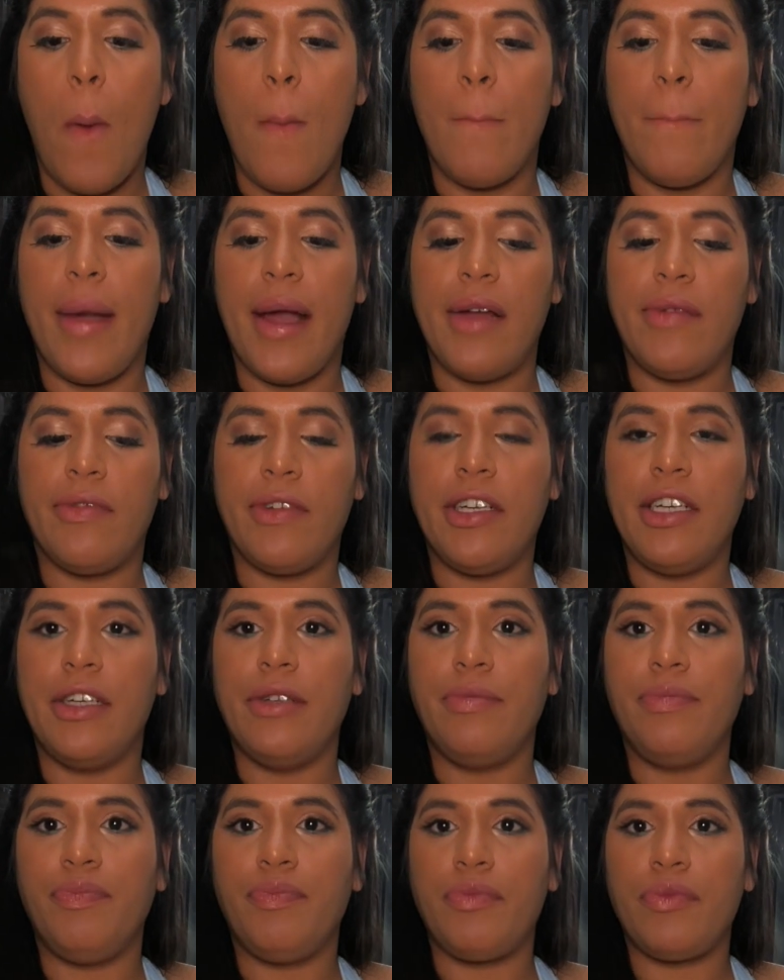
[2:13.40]
Bite for
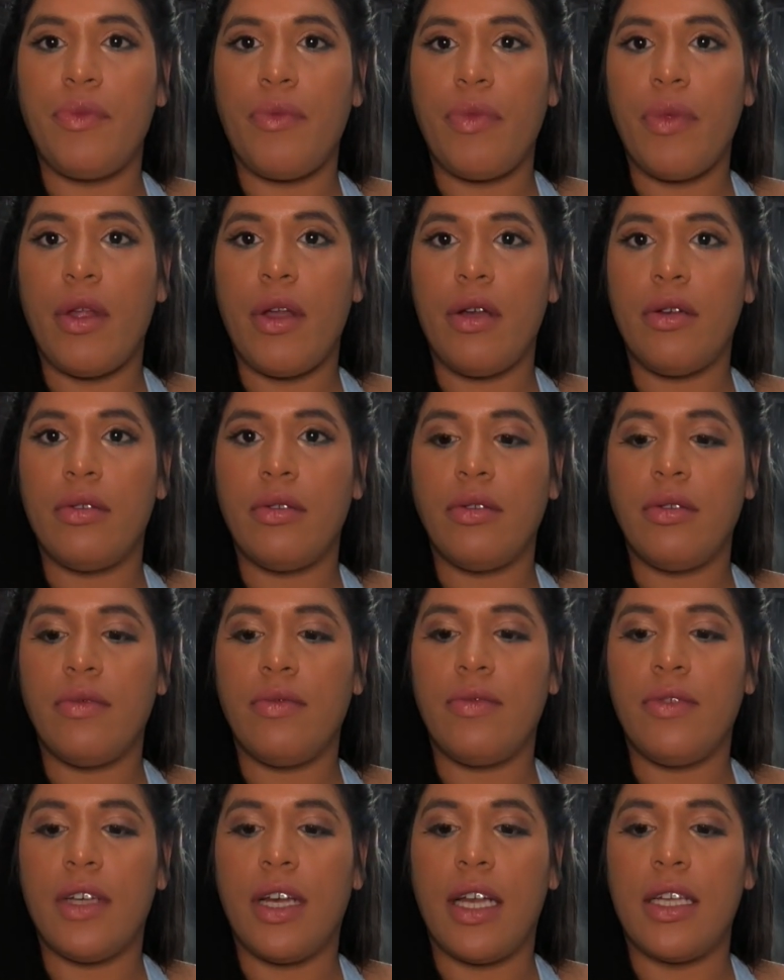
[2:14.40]
you.
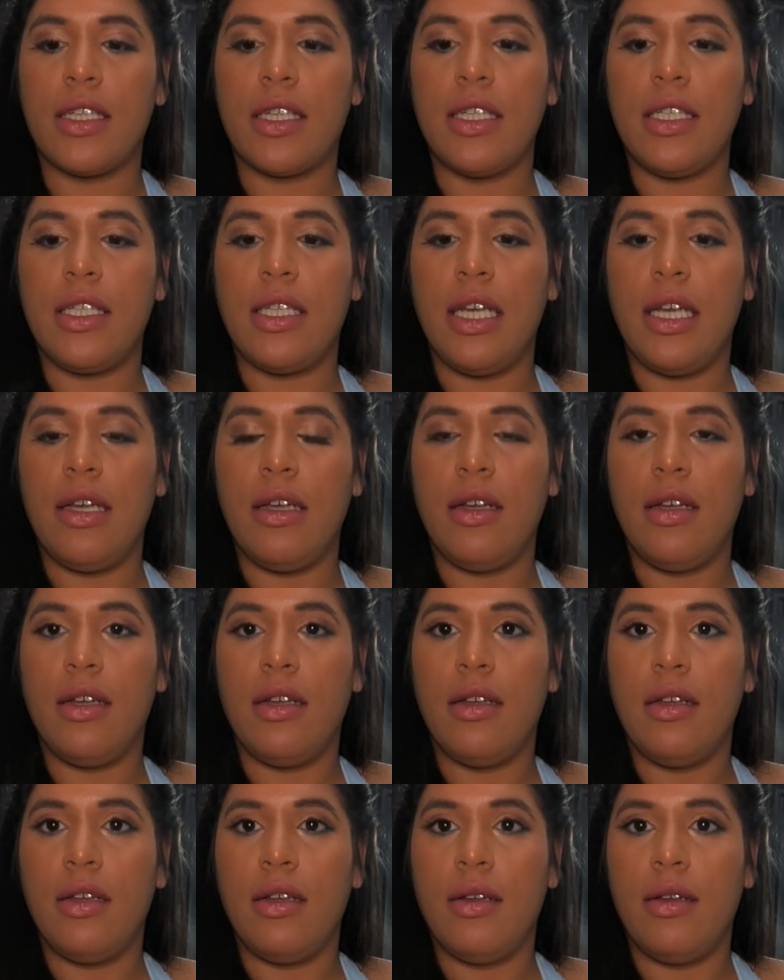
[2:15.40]
If you guys can see,
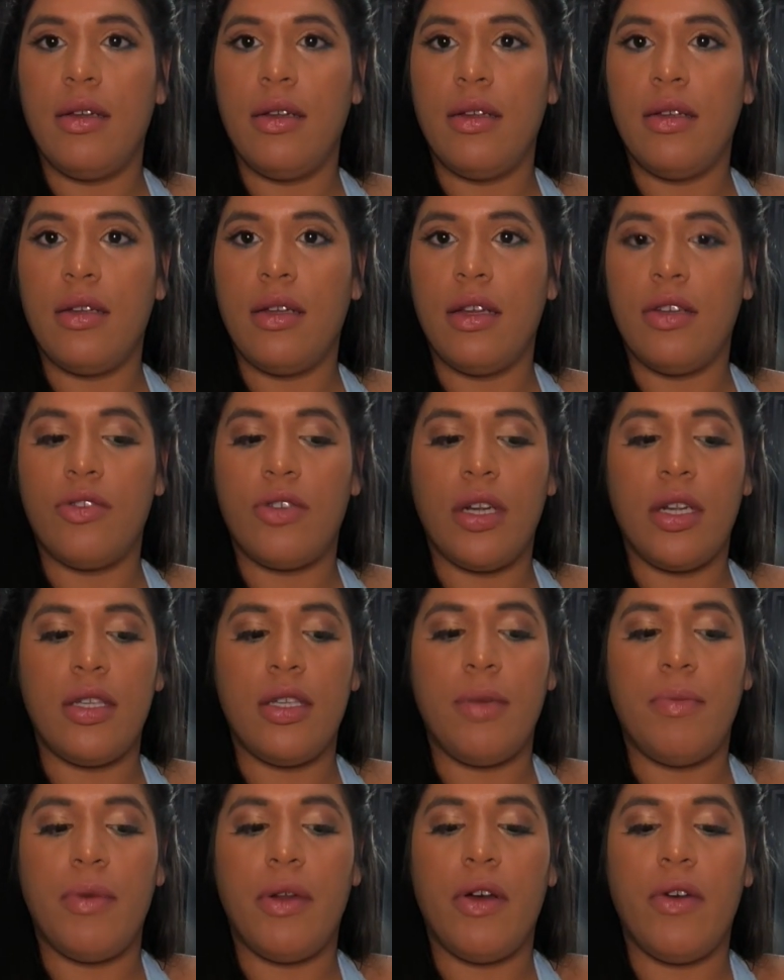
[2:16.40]
I'll try and
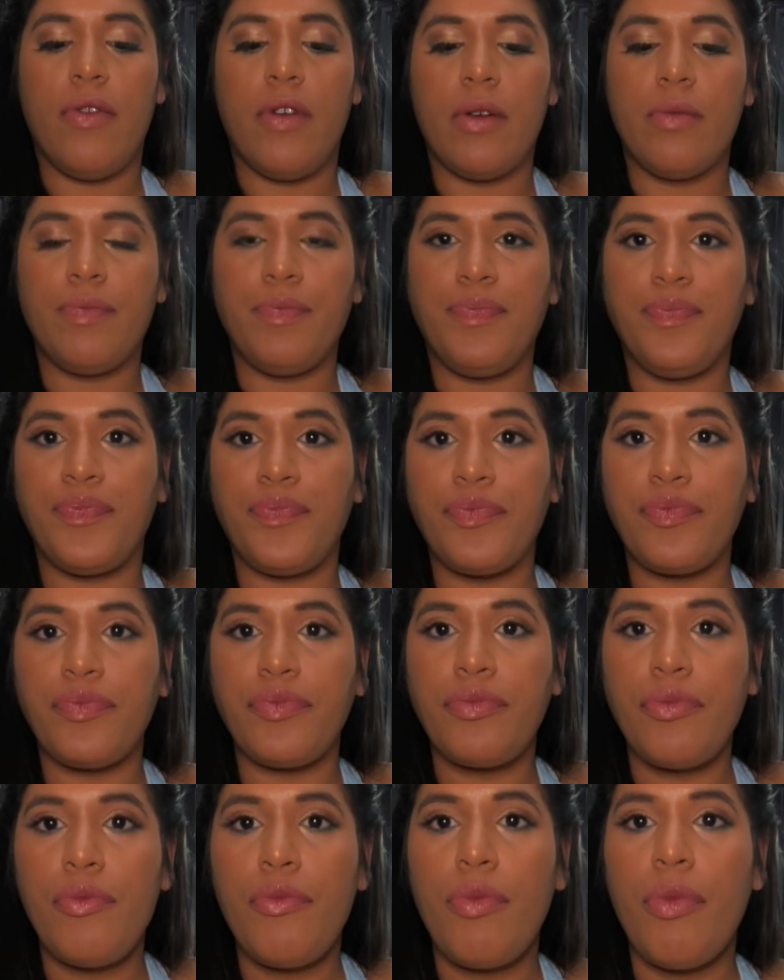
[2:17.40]
tip it over.
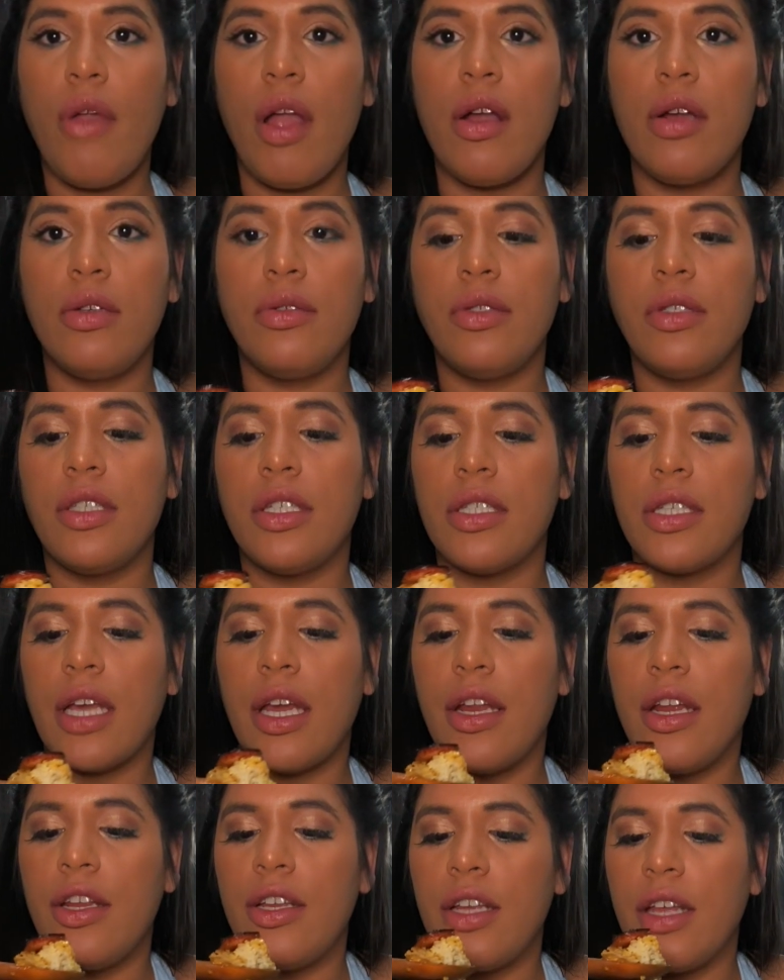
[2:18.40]
Let's get
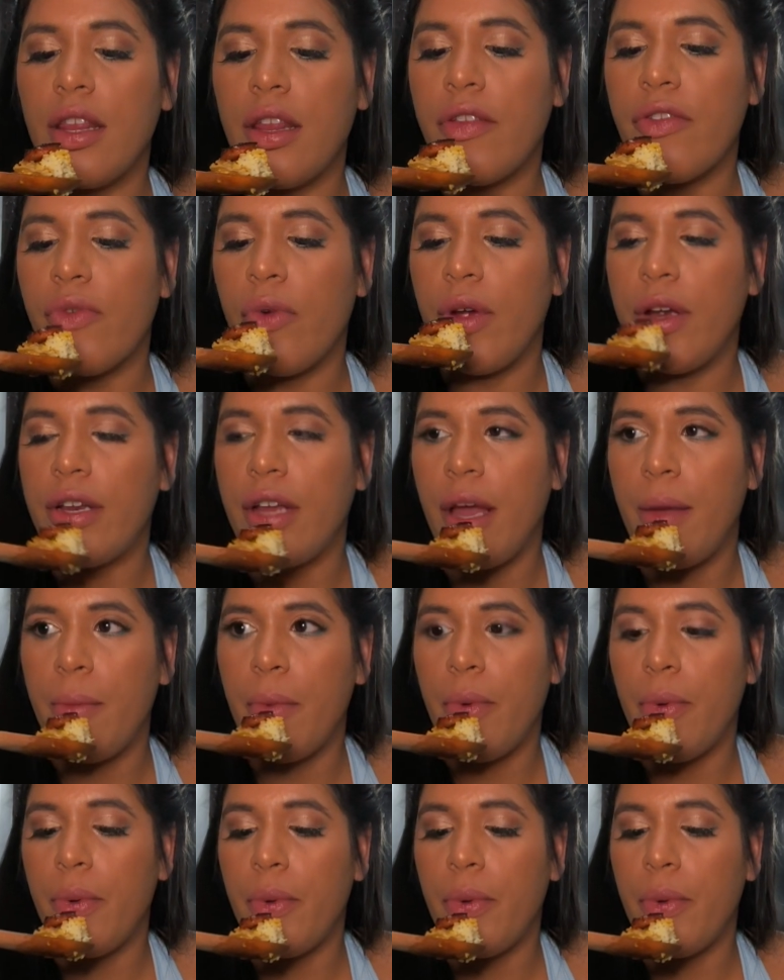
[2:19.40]
into the story time.